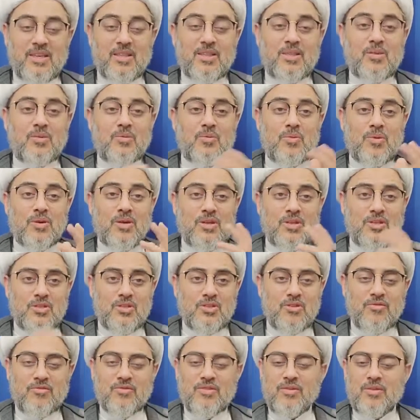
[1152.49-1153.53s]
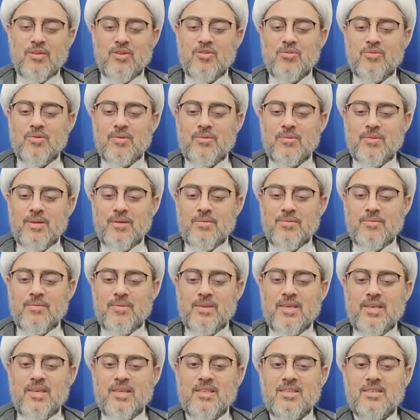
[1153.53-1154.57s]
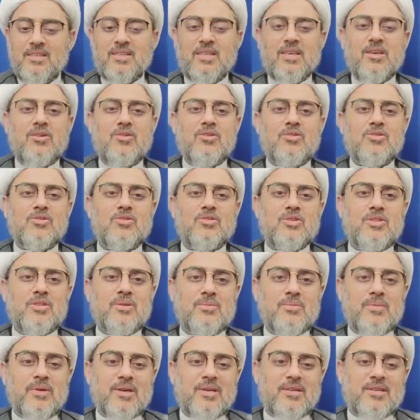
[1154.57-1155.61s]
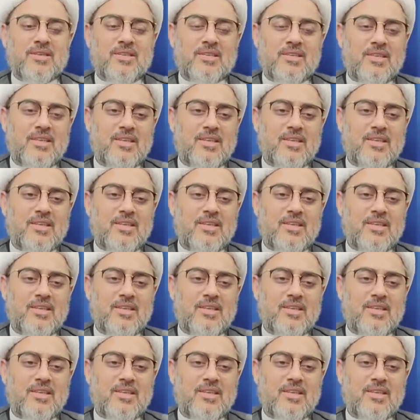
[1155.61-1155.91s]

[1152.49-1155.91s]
The worst of the human beings, they also departed.